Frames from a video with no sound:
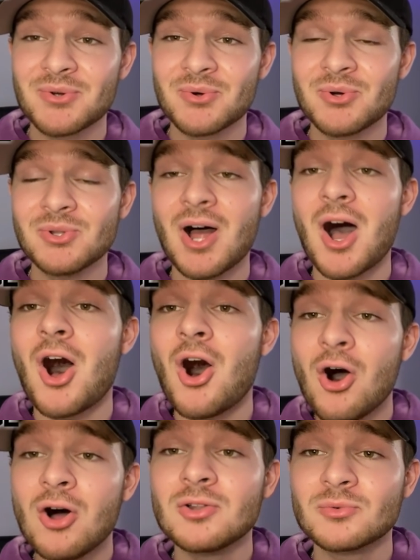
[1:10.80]
cool,
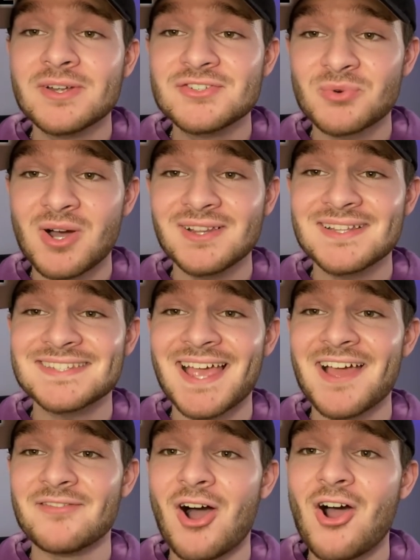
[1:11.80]
all Ridge Wallets
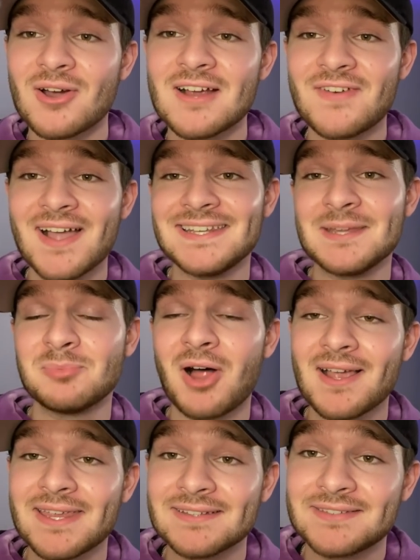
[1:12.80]
have R F I D
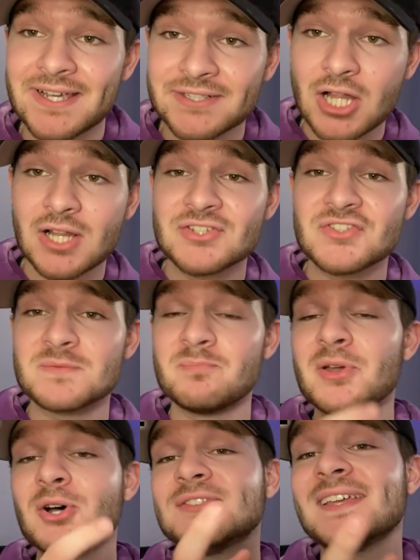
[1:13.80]
blocking technologies
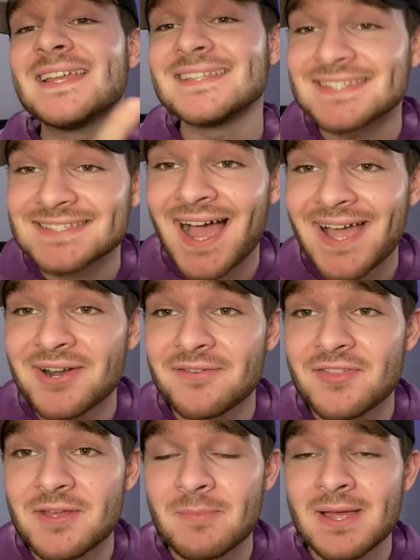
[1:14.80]
built inside of
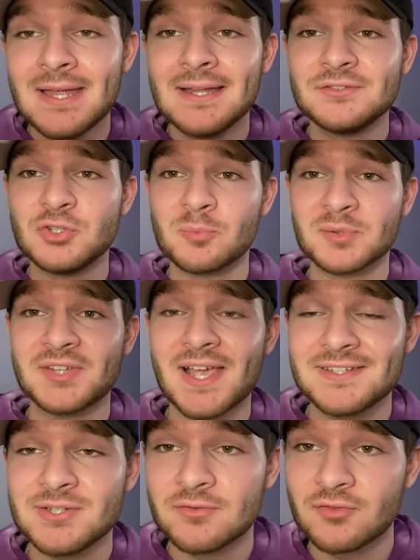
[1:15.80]
them to
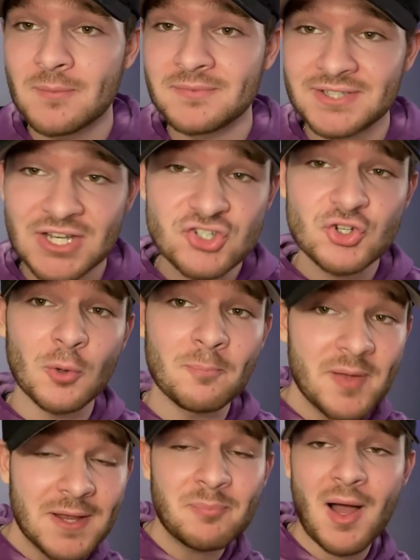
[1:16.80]
protect you from digital
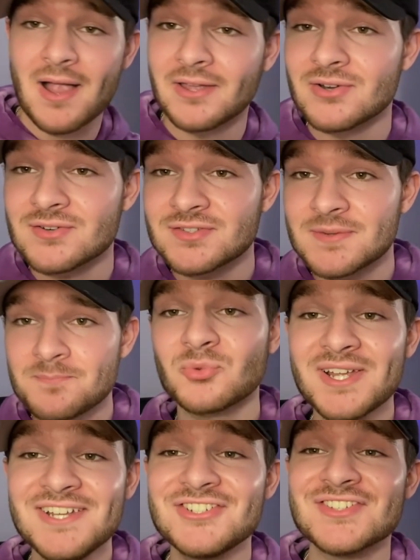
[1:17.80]
pickpocketers.
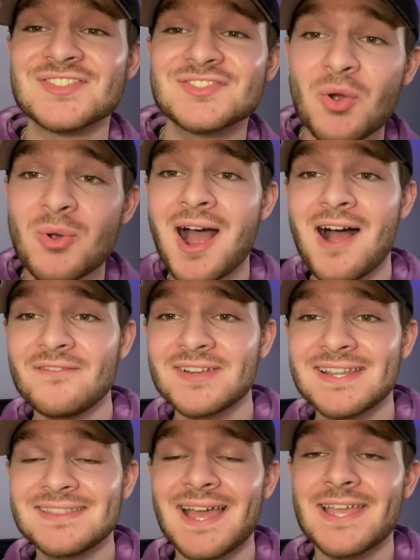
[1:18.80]
Ridge is so
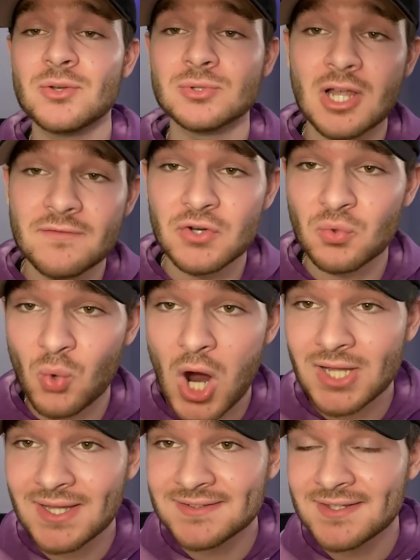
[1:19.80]
confident that you'll love your
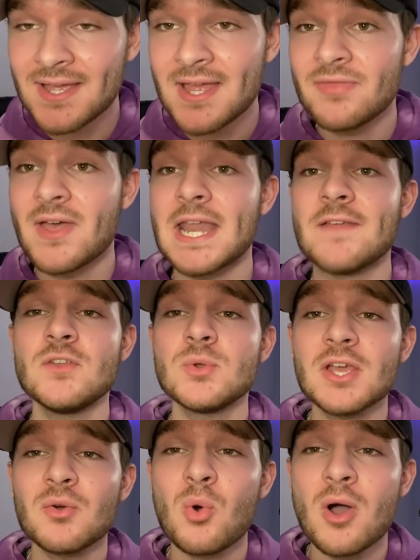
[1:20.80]
wallet that if you
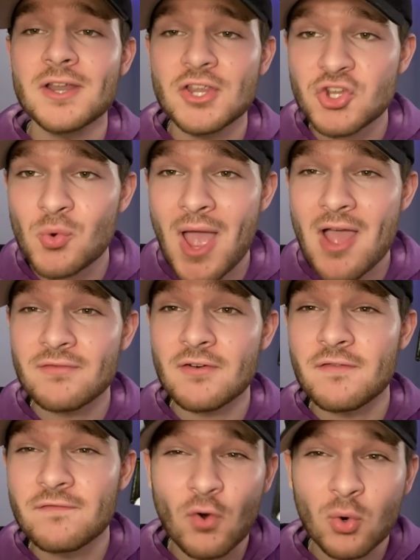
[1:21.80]
get one, you have
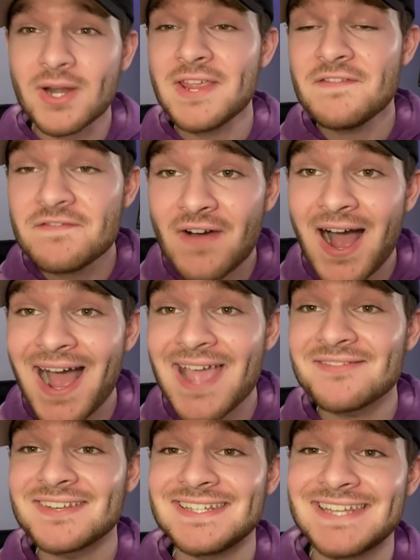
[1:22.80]

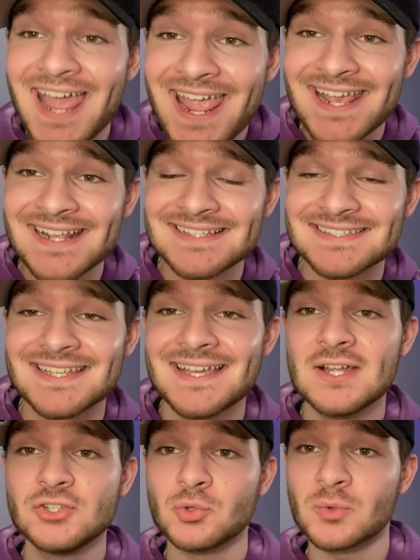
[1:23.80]
forty-five days
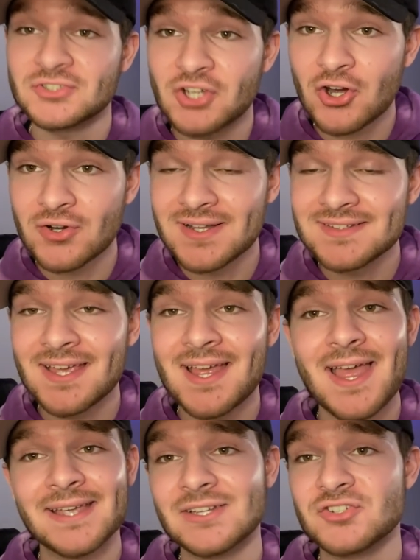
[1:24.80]
to return it
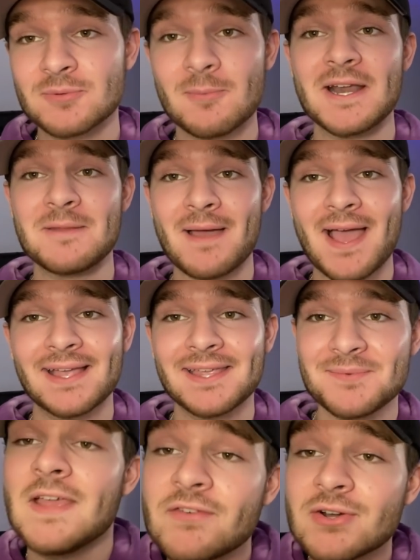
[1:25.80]
and get your money back.
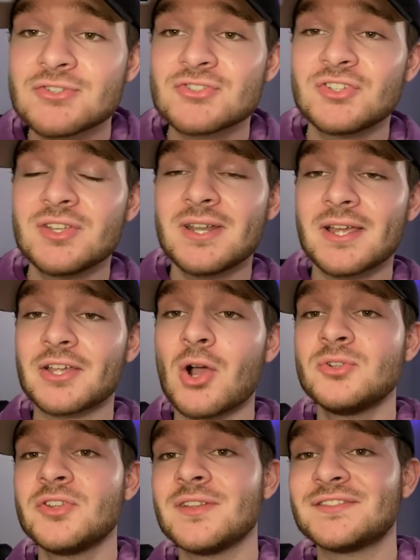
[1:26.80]
If you're interested, go
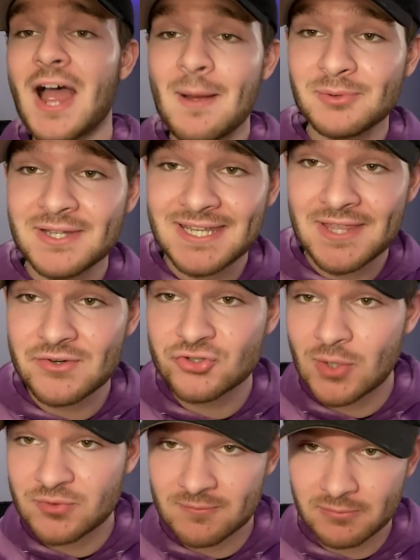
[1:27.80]
to the top link in the
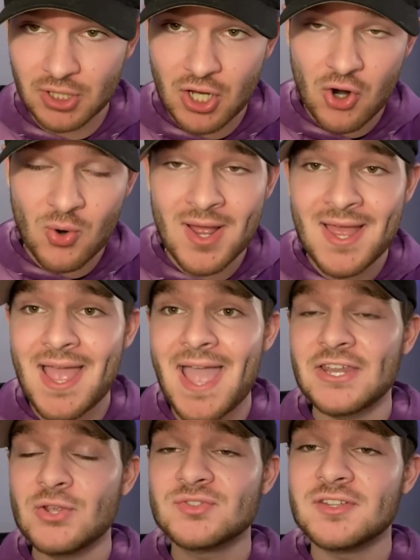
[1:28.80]
description below
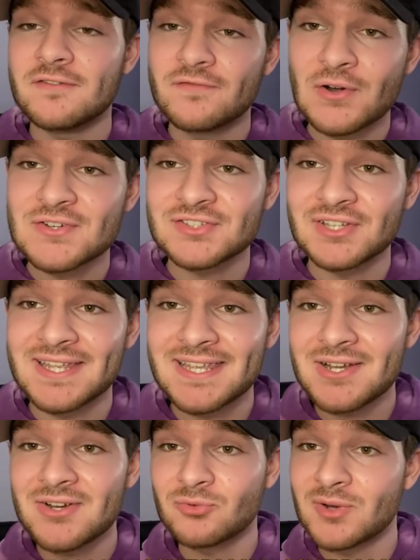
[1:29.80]
and use the first
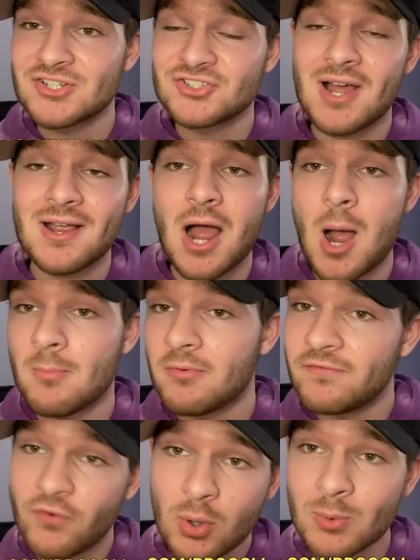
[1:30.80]
link, ridge.com
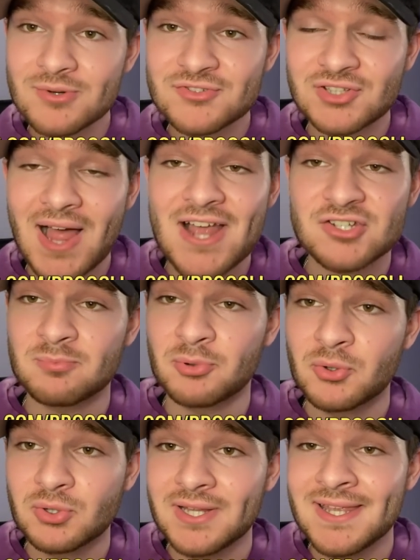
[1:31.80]
forward slash
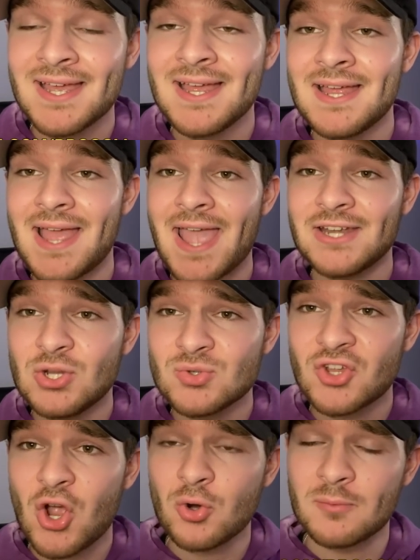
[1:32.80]
Broogli, and use
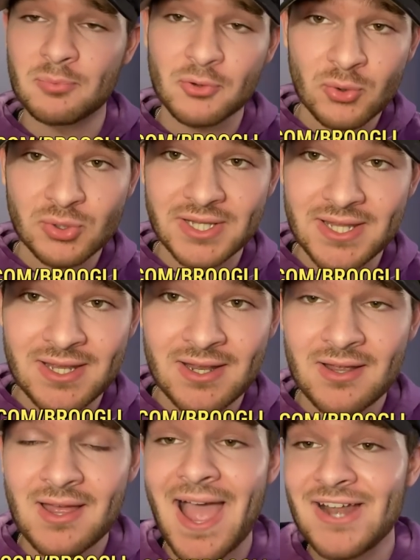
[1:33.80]
code Broogli
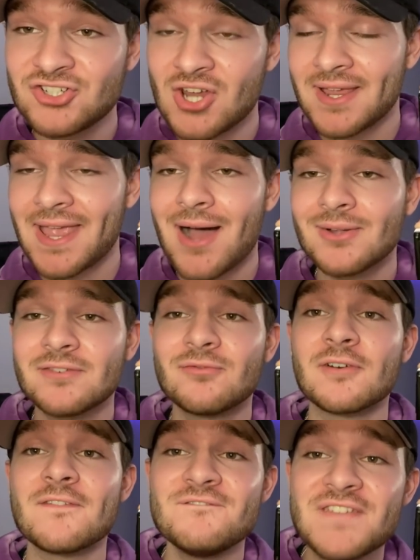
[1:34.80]
at checkout for
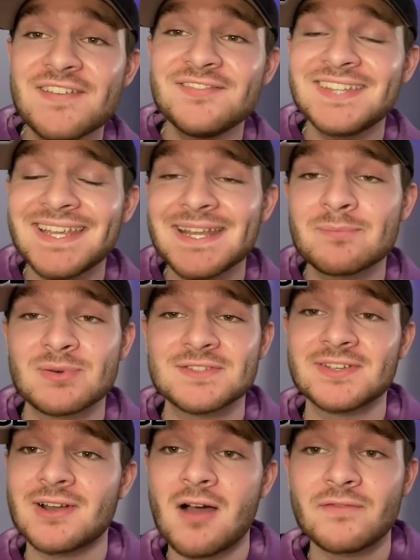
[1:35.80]
fifteen
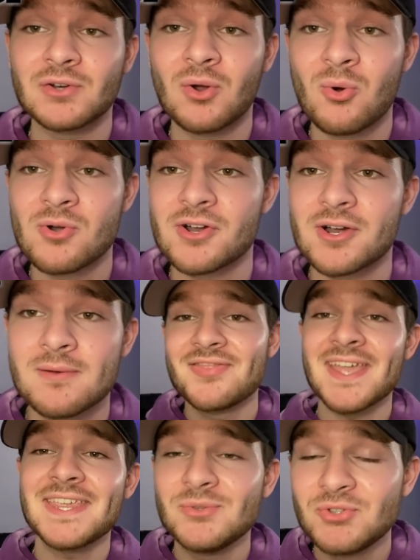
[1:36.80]
percent off your order.
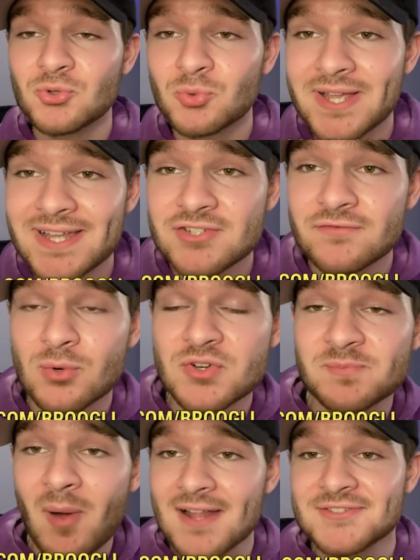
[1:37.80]
Thank you to Ridge for
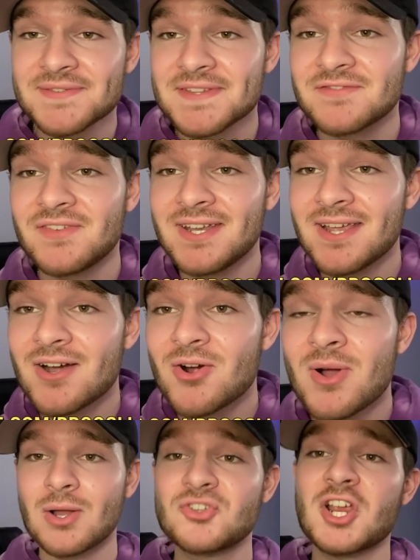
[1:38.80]
sponsoring this video.
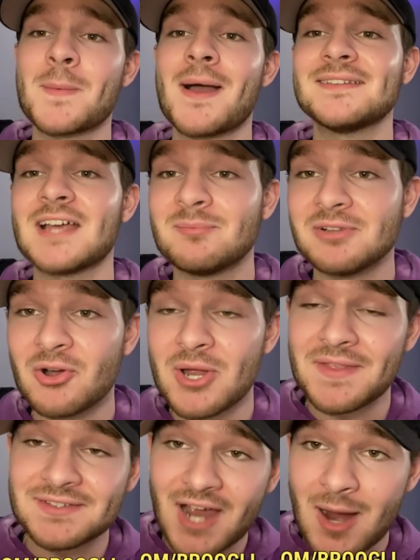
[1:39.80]
Go check them out down below in
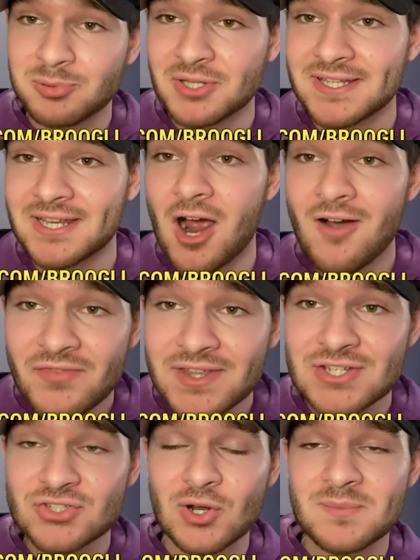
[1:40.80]
the top link of the
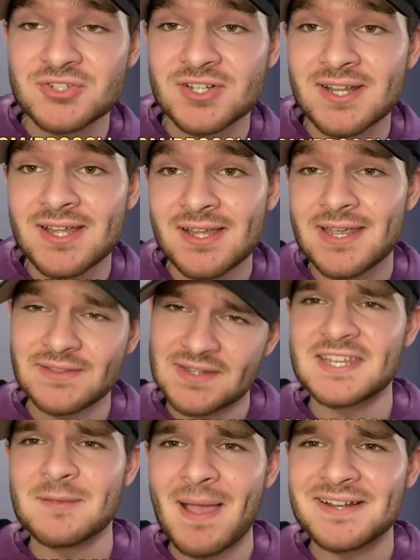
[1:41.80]
description, and let's
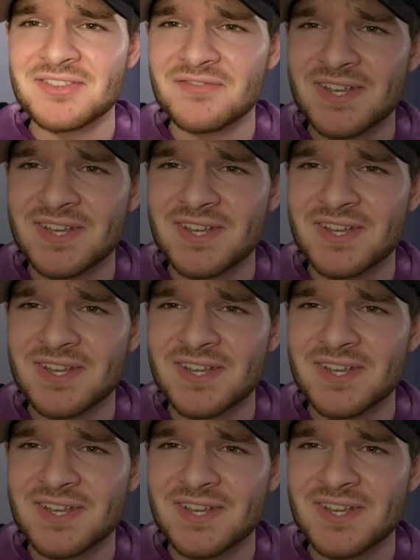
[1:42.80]
get back to the